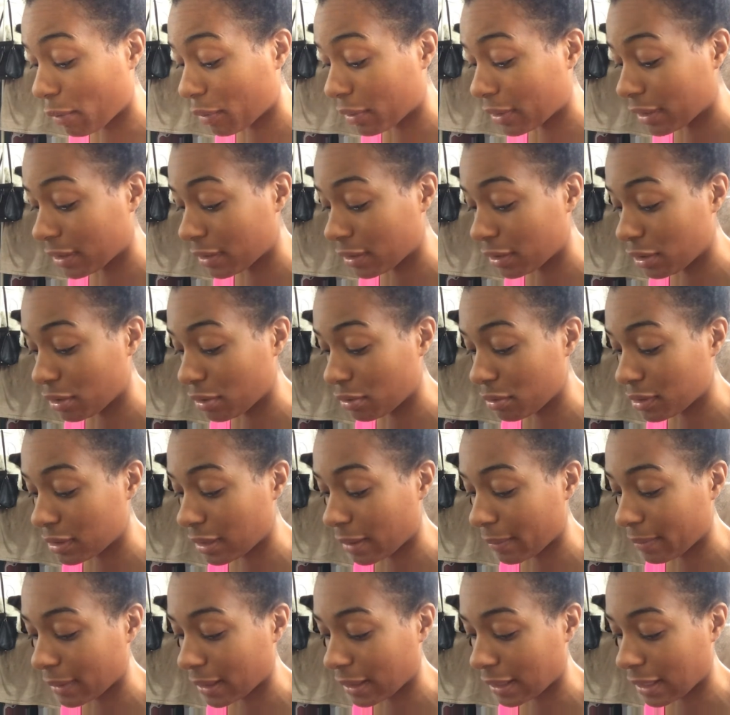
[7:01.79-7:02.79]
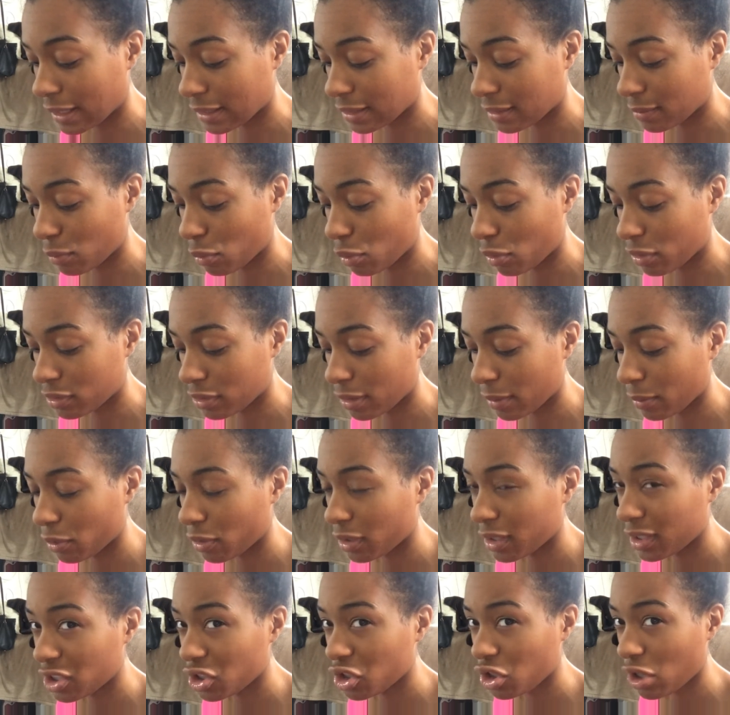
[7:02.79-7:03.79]
I wanna use something that's more. So I'm
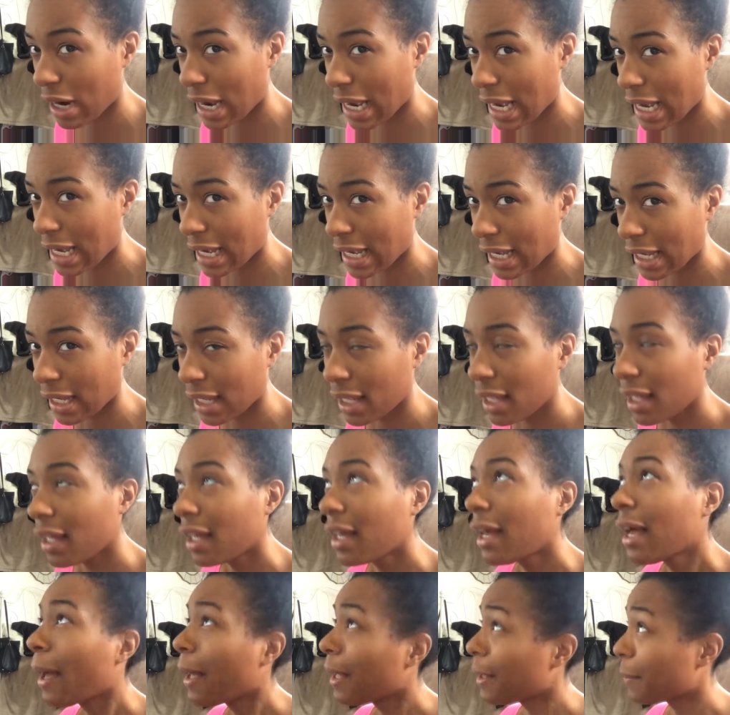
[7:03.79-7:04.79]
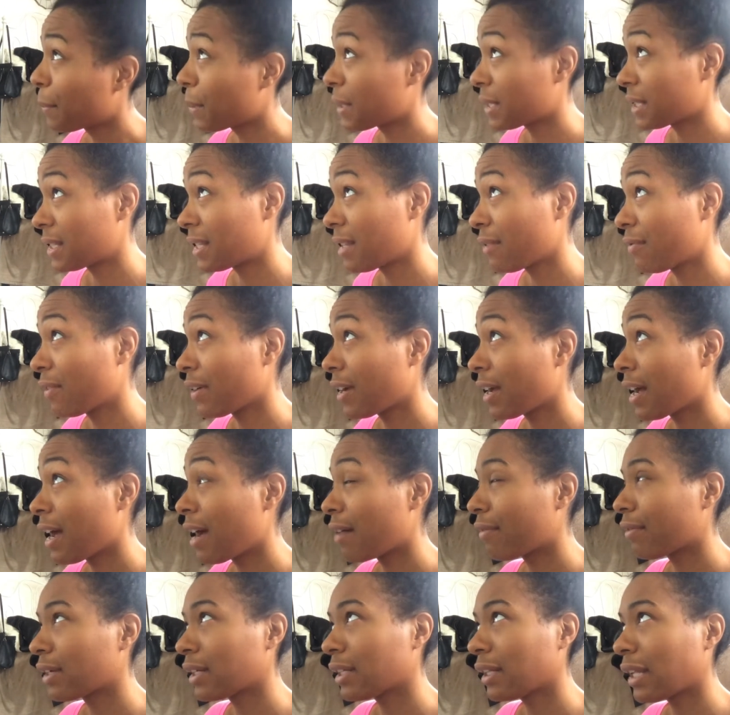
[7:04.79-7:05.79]
gonna try Pacifica.
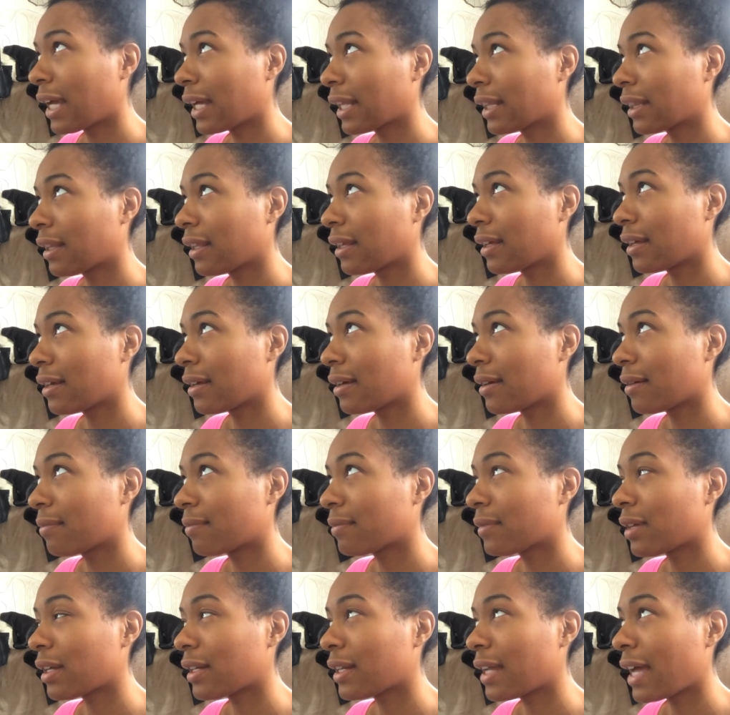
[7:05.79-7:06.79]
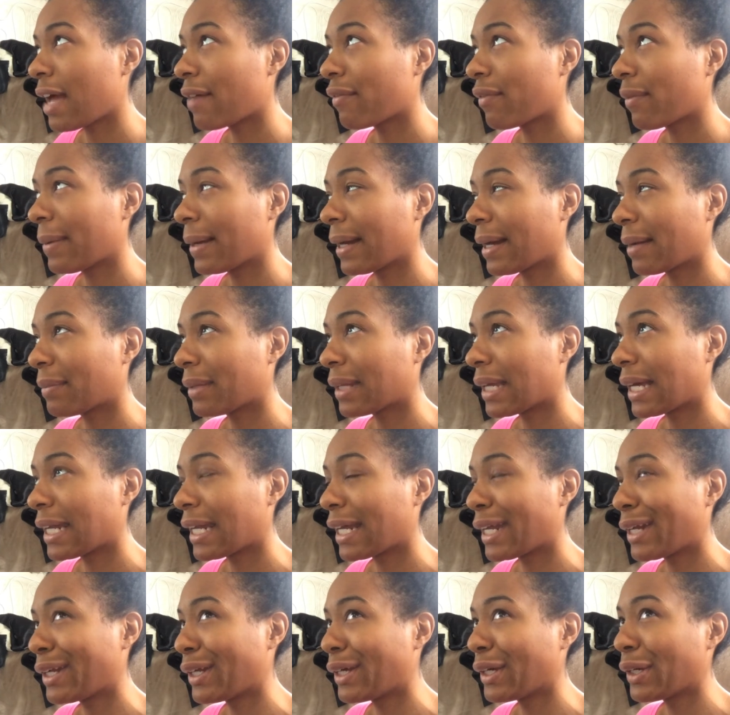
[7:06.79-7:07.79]
I really like them. They have a makeup line,
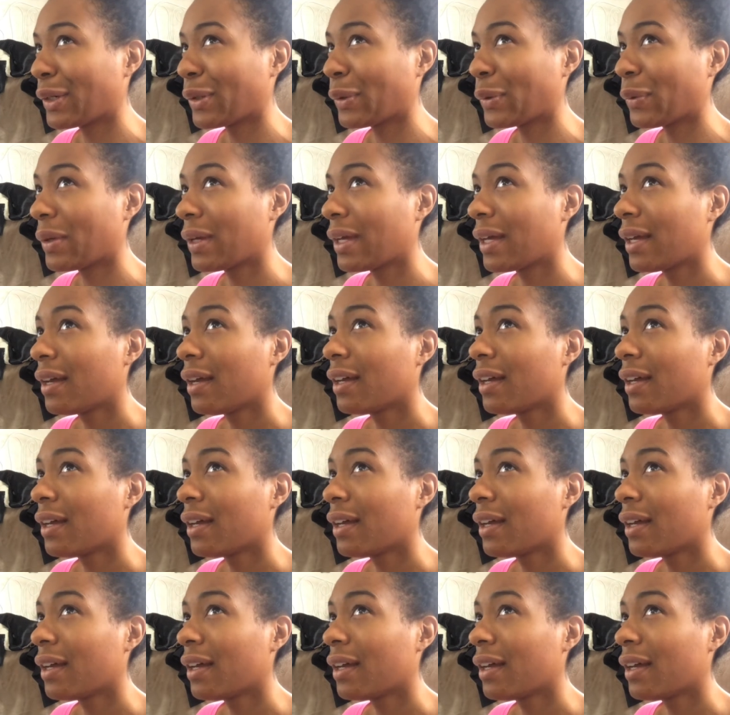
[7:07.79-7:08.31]
I know.